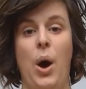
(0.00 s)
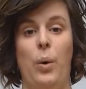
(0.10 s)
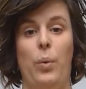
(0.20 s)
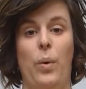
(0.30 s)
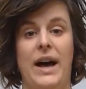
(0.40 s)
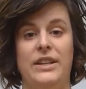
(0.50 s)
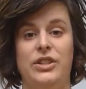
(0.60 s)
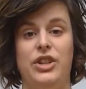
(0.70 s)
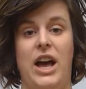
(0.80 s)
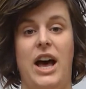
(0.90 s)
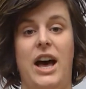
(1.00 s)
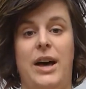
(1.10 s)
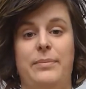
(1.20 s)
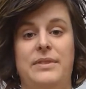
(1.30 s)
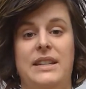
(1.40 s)
One
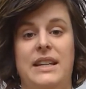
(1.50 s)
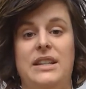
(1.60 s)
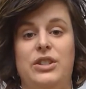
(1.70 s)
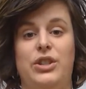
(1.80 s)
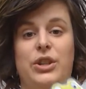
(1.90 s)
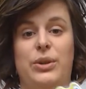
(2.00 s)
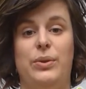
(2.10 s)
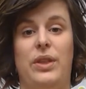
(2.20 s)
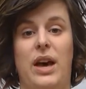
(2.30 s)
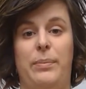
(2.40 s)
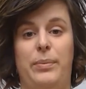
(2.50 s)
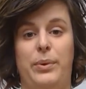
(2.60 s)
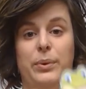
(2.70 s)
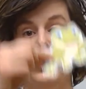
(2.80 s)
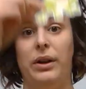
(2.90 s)
jumped into the
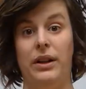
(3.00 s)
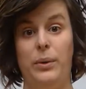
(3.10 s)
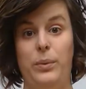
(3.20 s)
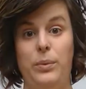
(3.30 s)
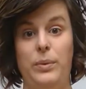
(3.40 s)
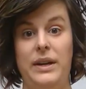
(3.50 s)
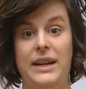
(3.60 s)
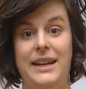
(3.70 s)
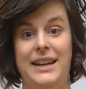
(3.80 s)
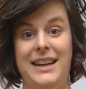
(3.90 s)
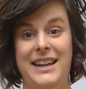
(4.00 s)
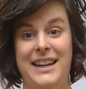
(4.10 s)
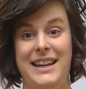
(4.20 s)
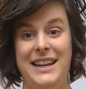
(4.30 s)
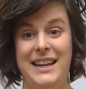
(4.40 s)
pool.
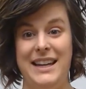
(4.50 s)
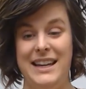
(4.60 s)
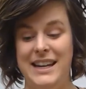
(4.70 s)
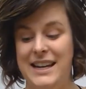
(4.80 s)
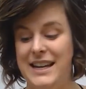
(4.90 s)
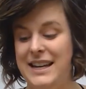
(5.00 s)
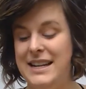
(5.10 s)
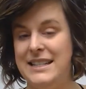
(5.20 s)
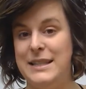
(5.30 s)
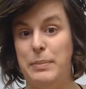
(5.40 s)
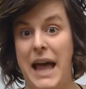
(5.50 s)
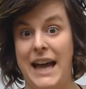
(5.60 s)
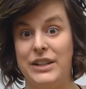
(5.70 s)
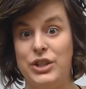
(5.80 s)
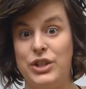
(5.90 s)
Whee!
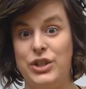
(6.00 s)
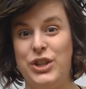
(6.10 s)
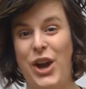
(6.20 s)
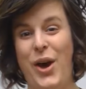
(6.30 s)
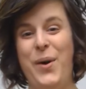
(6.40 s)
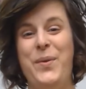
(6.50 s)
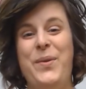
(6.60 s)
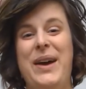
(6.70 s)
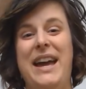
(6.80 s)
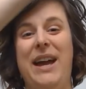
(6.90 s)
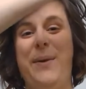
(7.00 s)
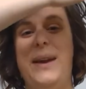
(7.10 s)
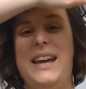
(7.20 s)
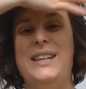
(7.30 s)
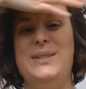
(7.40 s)
Splash! Where
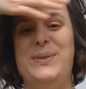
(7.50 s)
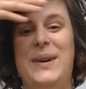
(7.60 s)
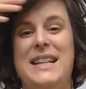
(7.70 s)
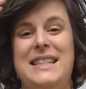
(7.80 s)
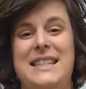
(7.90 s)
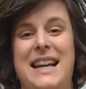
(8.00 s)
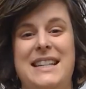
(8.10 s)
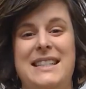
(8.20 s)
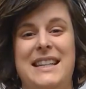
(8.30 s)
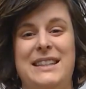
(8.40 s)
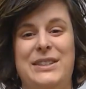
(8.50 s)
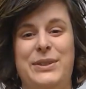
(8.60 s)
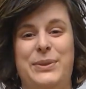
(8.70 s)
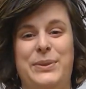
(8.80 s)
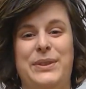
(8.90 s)
it was nice and
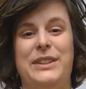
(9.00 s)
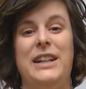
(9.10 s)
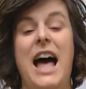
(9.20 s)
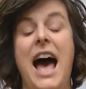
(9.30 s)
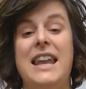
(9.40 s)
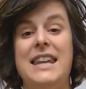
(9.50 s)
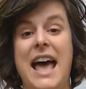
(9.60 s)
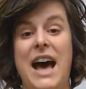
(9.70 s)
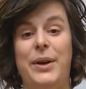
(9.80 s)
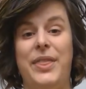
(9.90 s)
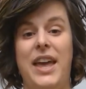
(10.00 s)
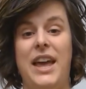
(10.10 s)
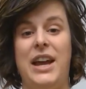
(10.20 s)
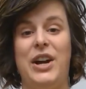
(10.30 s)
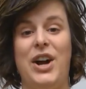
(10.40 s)
cool. Now
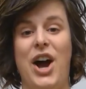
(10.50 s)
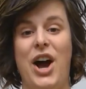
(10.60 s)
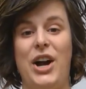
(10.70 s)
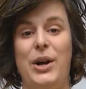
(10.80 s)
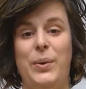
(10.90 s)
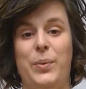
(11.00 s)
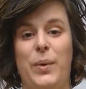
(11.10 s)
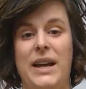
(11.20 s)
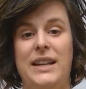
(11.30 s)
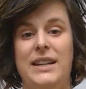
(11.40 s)
there are 1,